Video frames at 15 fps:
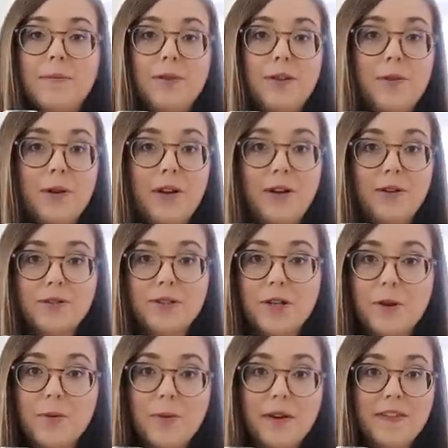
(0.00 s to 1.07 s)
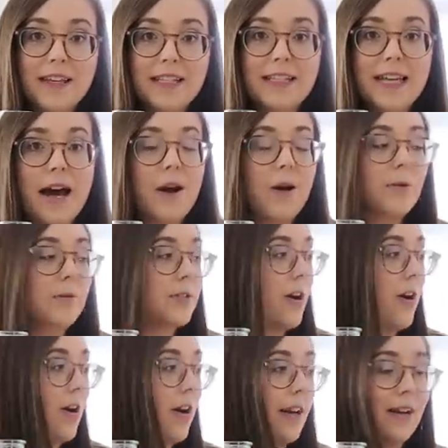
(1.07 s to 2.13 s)
You could also put this out
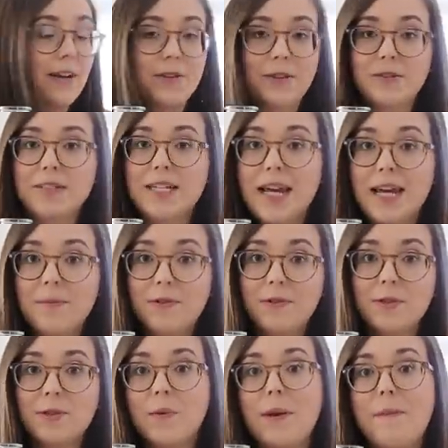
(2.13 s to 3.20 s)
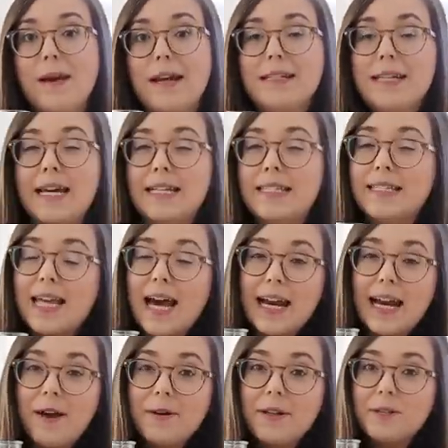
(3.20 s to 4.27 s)
on a little table, so I might test that
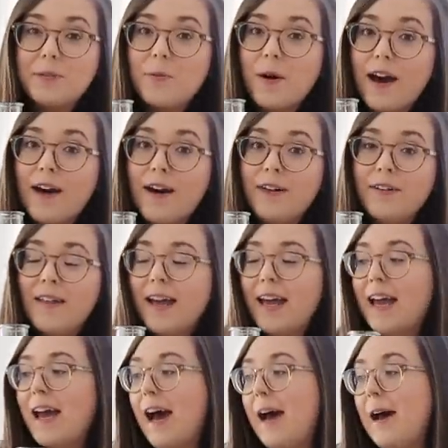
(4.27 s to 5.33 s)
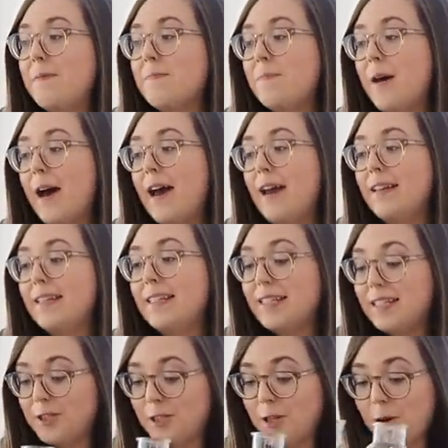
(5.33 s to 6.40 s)
out as well. But this
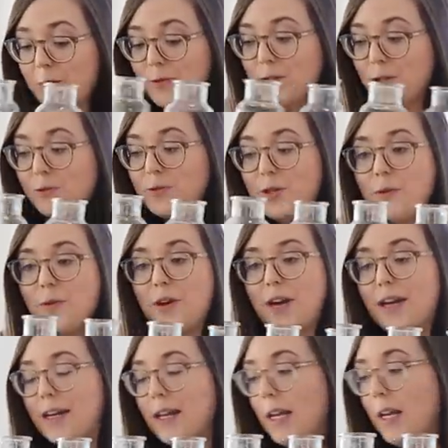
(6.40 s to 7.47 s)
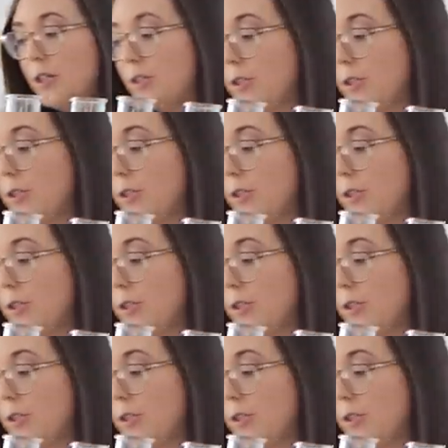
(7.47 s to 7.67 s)
is so, so, so good.